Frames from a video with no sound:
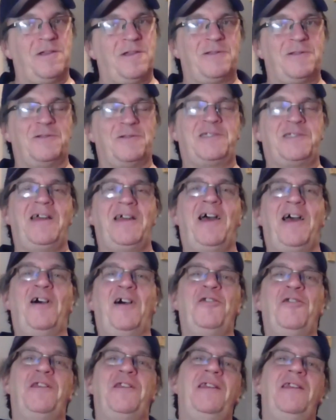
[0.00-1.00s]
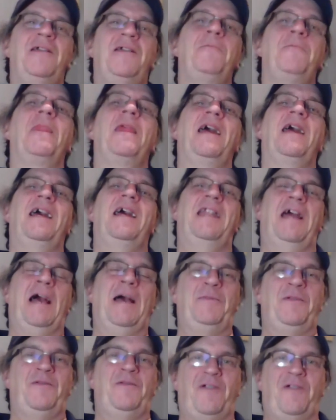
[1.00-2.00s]
so stay healthy and
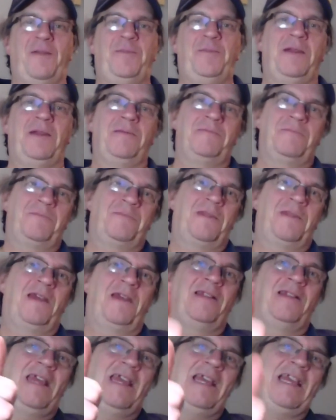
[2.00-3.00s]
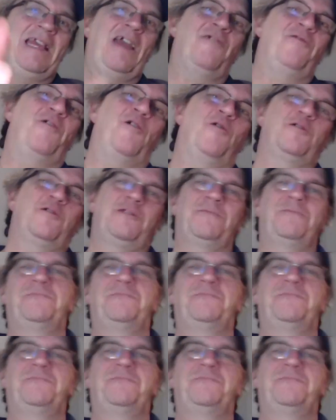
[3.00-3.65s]
happy vaping. Take care, folks.